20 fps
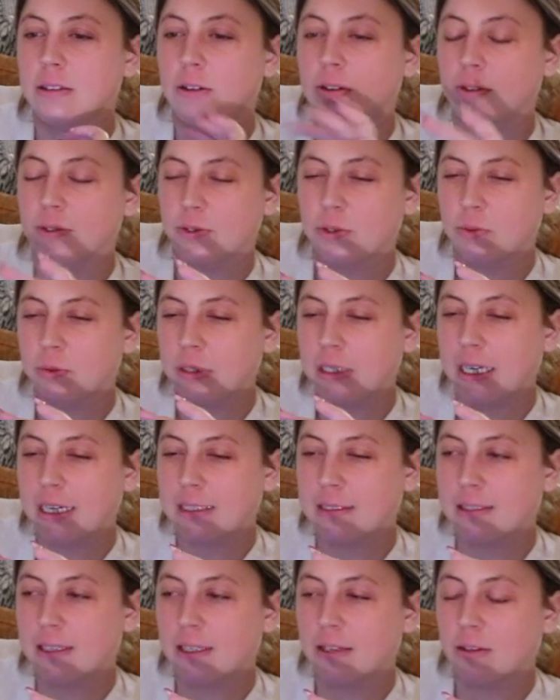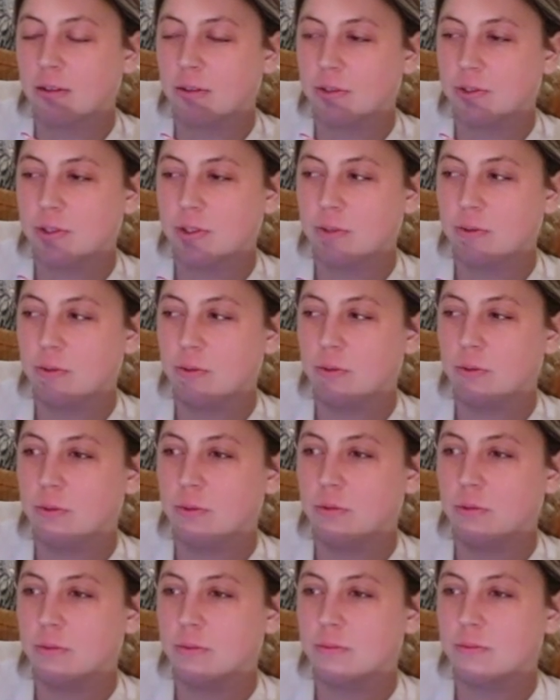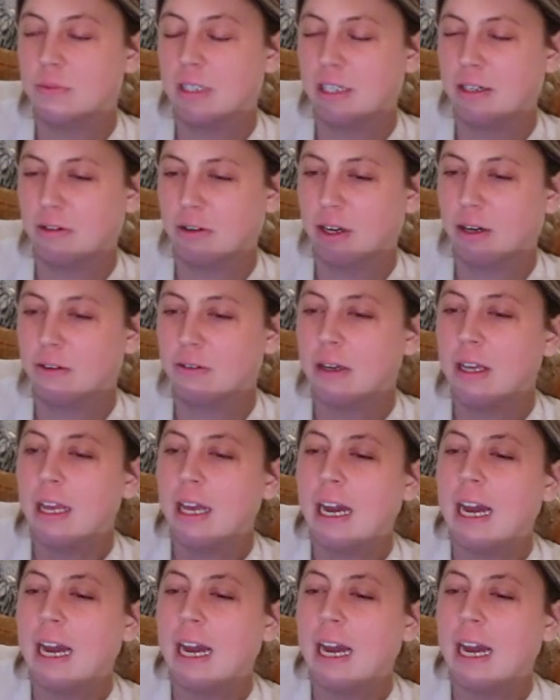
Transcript: also relaxing and also, I don't know.